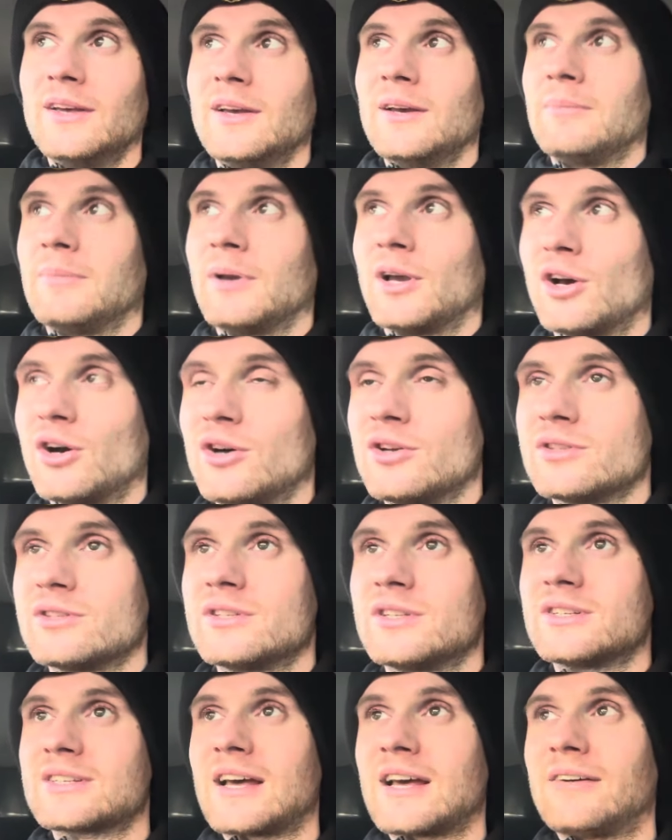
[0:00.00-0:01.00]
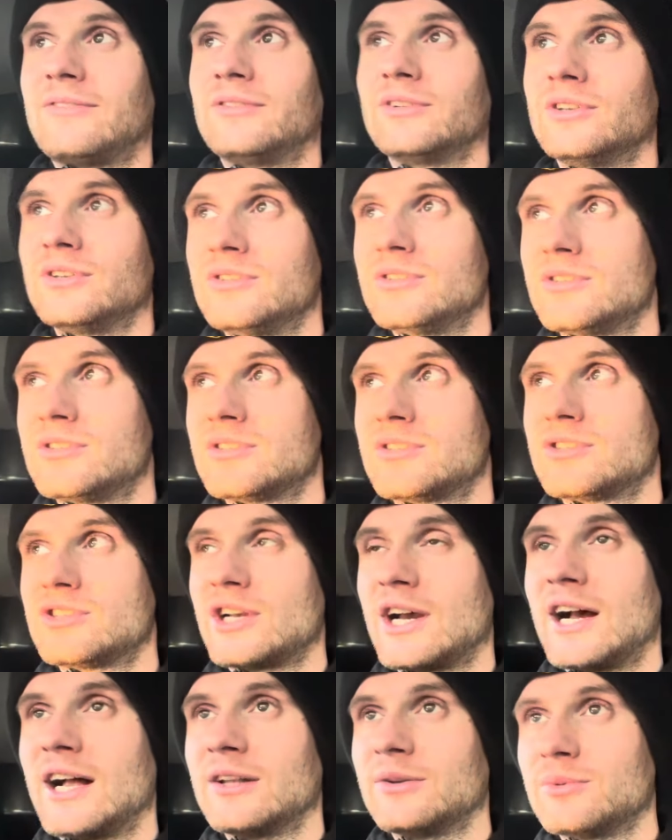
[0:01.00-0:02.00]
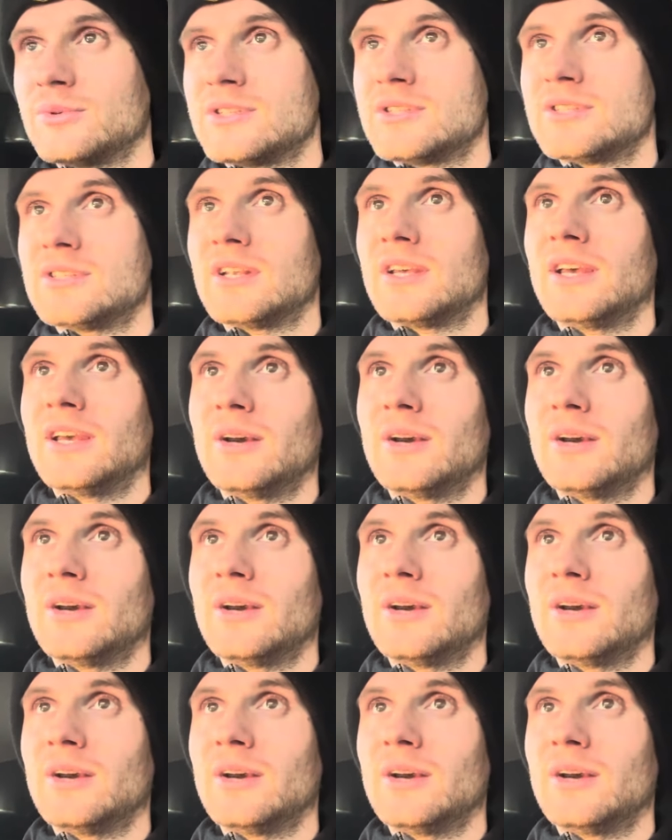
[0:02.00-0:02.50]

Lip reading: because the scaffolder's child was